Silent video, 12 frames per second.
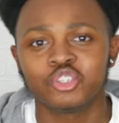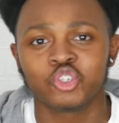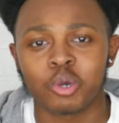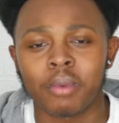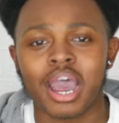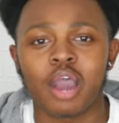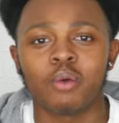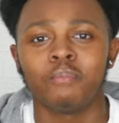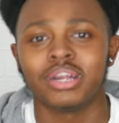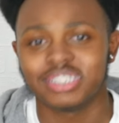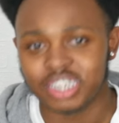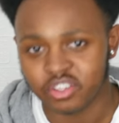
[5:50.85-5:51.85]
Somehow
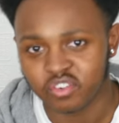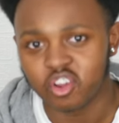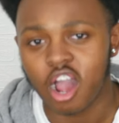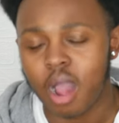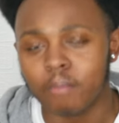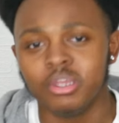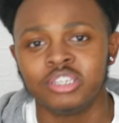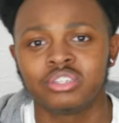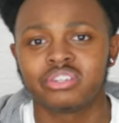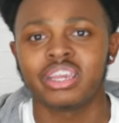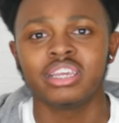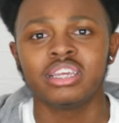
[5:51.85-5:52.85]
my teeth gotta be
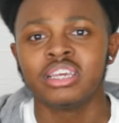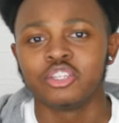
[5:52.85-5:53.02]
straight,